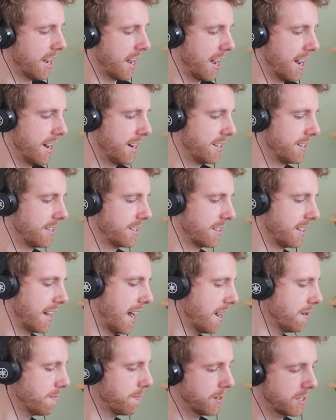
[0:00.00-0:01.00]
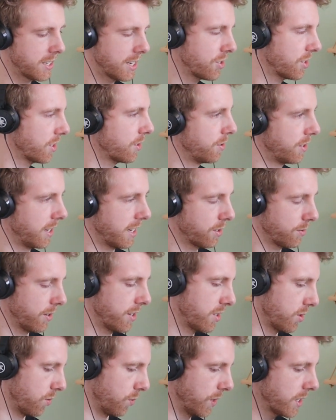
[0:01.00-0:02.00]
and that potentially could
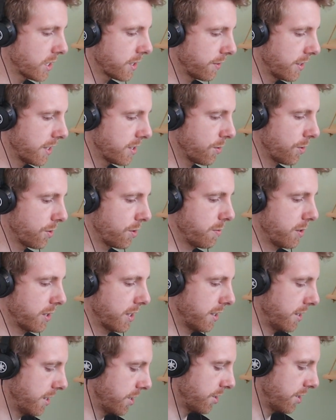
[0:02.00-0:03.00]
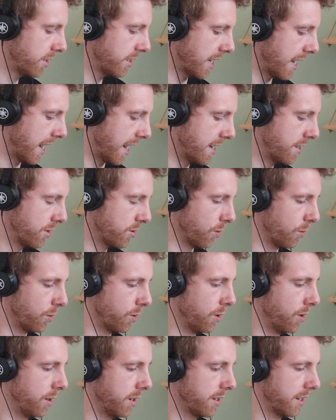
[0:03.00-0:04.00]
increase the risk of these autoimmune conditions and
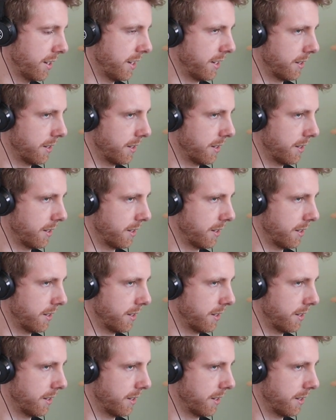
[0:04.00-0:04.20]
or